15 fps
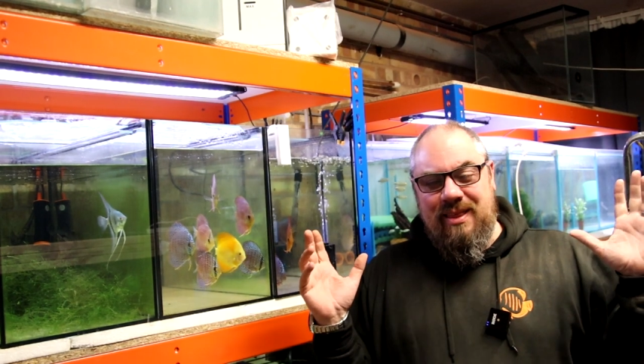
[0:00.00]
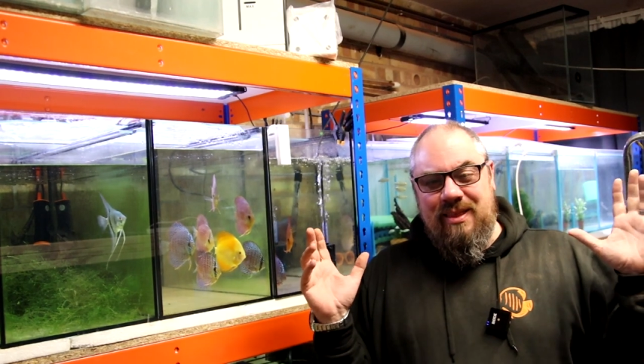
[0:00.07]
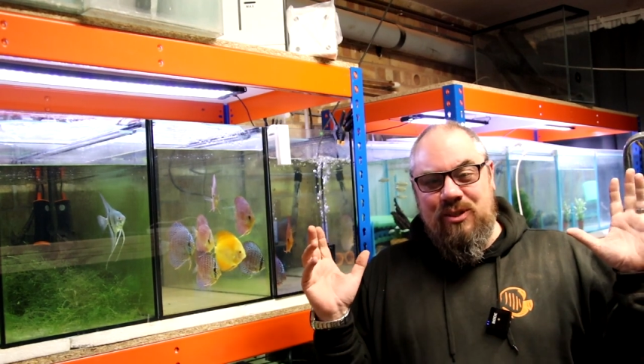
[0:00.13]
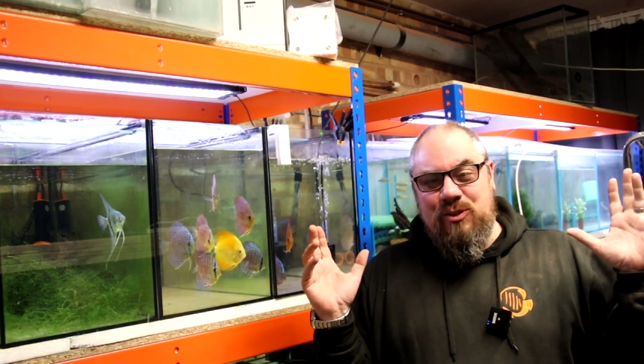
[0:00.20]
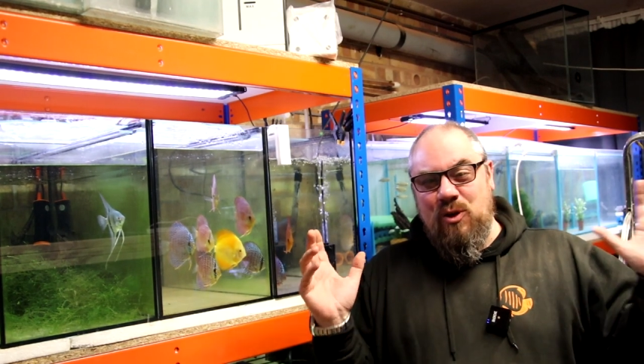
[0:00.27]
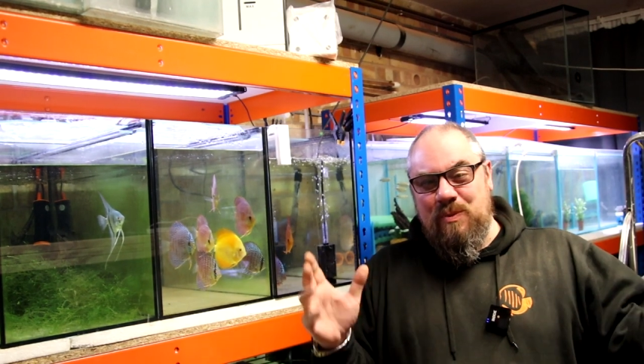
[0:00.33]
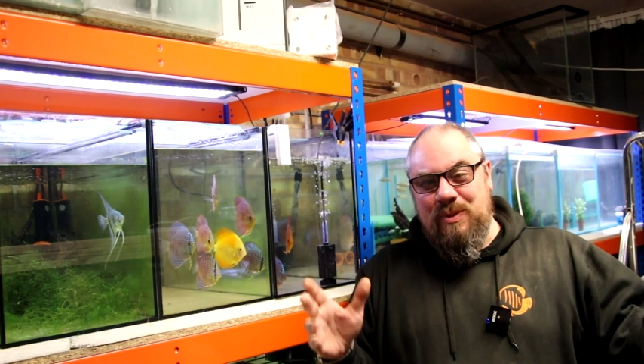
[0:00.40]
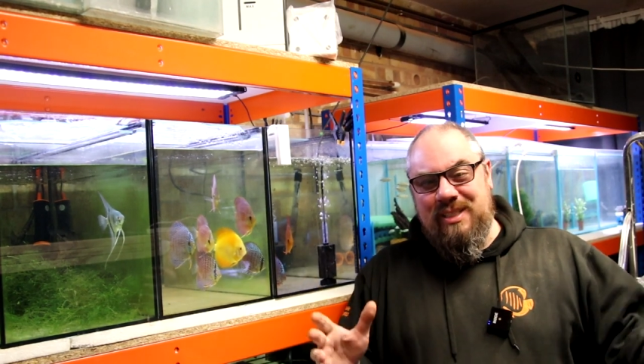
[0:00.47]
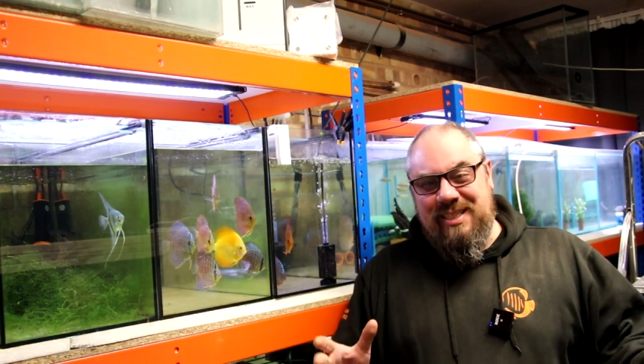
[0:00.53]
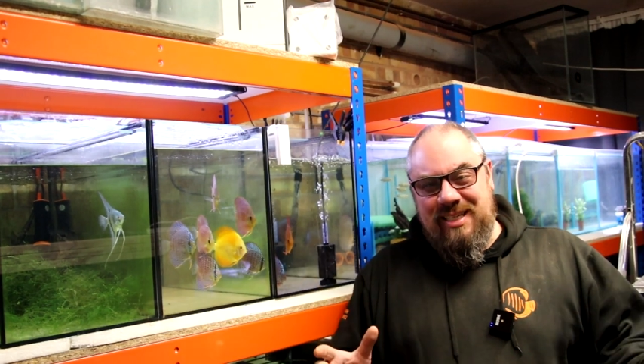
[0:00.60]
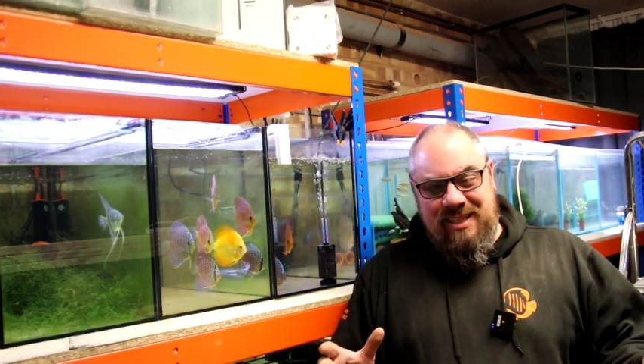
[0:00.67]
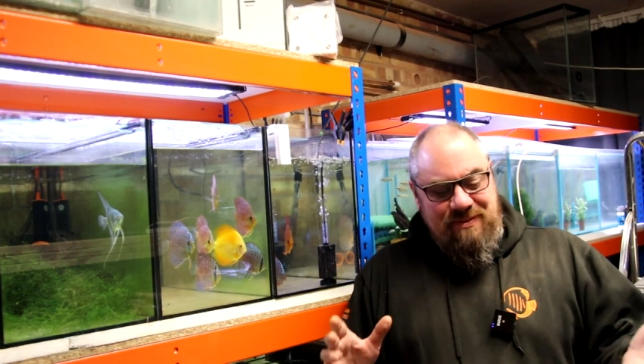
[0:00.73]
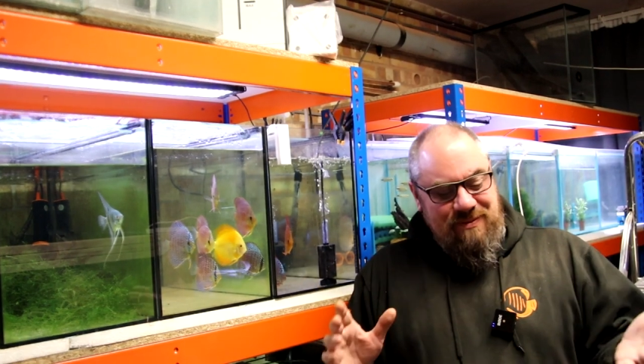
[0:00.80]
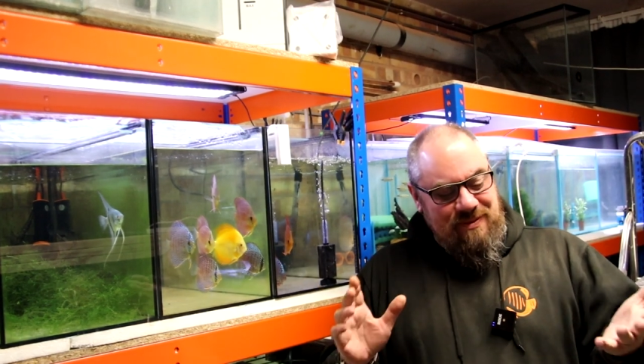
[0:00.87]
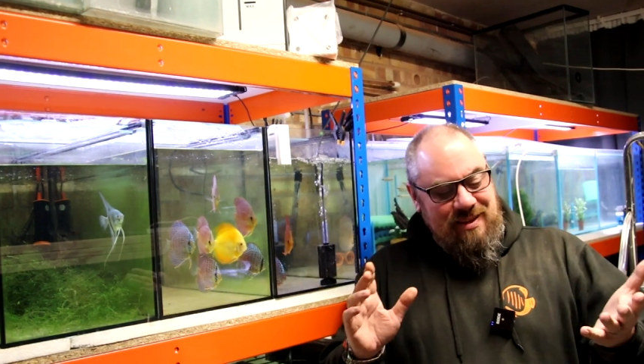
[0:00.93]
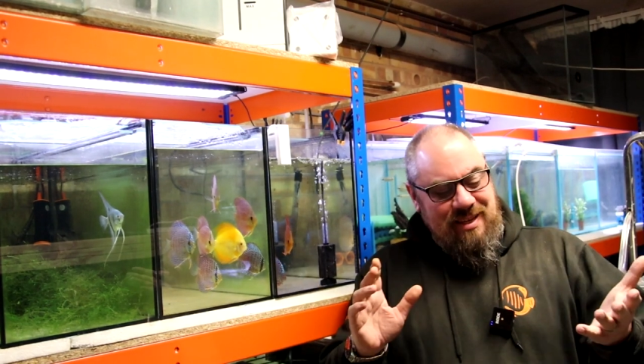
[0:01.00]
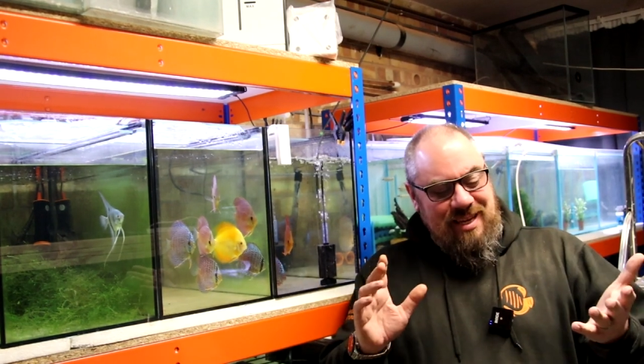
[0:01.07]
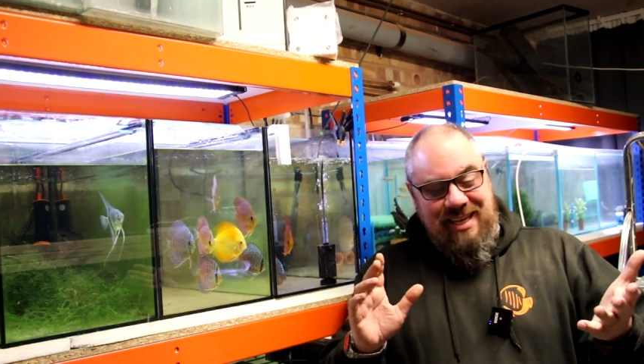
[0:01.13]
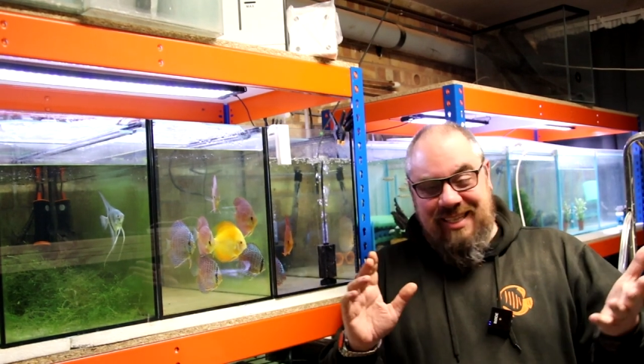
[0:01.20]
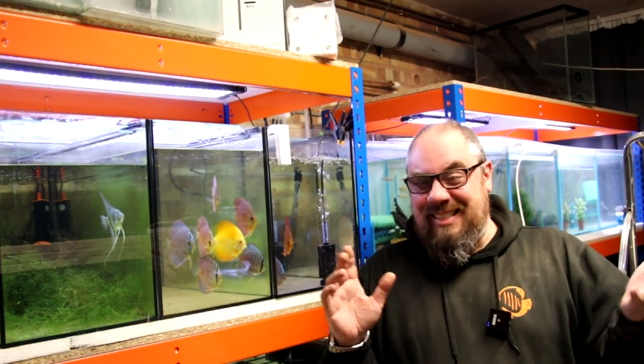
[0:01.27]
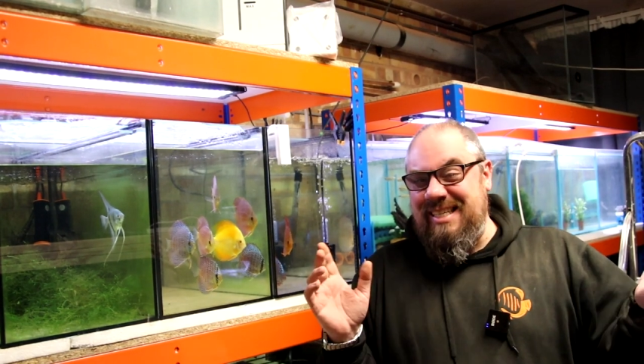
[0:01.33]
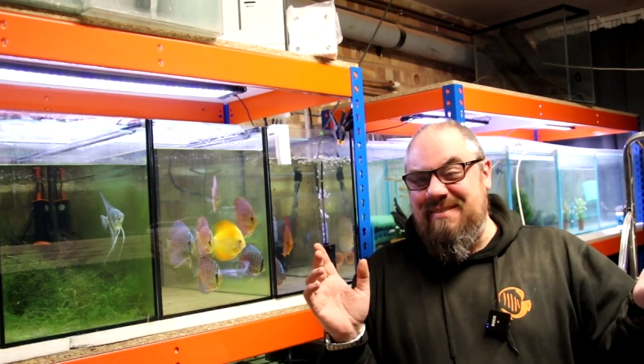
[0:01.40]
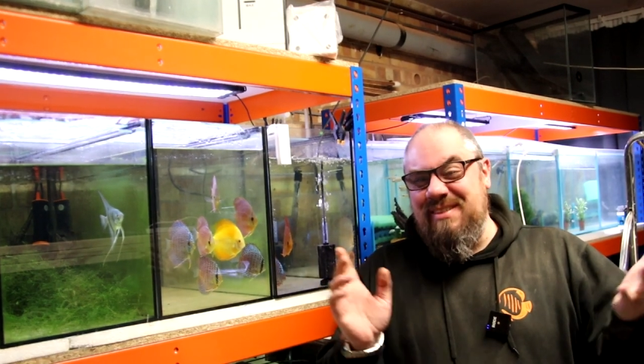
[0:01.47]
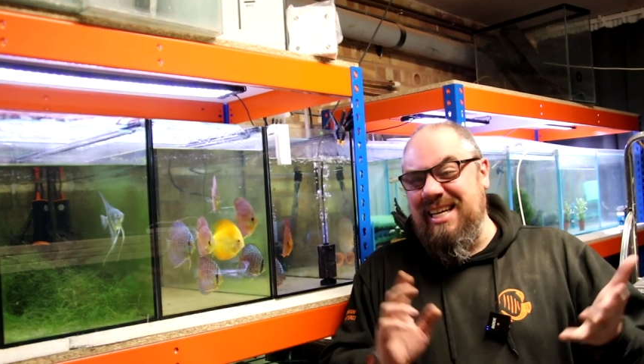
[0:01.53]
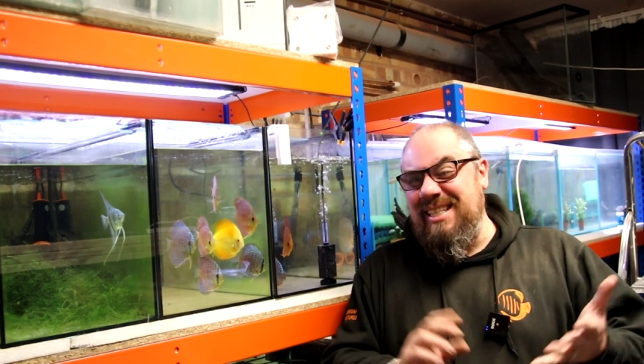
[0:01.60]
The shop itself, it's even